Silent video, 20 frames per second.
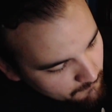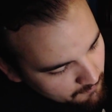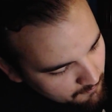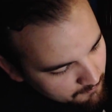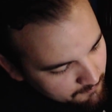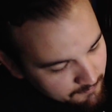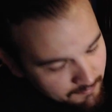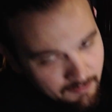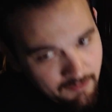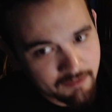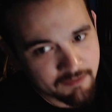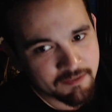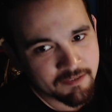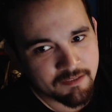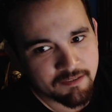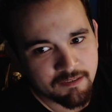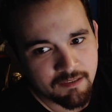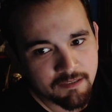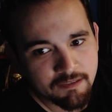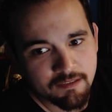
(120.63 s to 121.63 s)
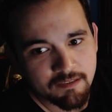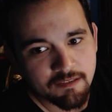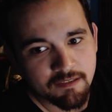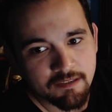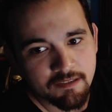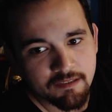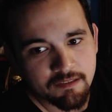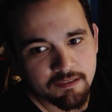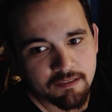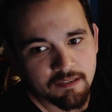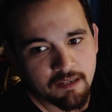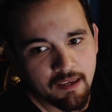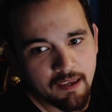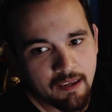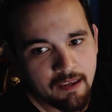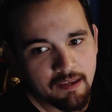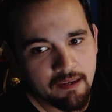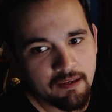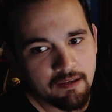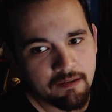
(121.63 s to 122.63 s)
yes, this is
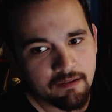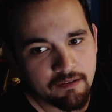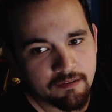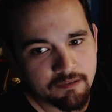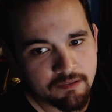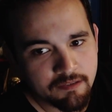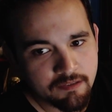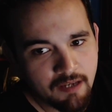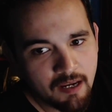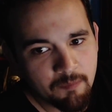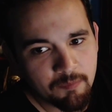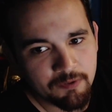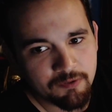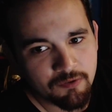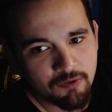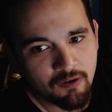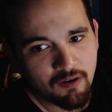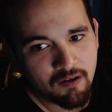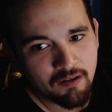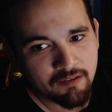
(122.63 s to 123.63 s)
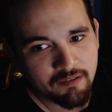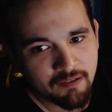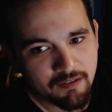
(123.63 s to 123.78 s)
a Cybertron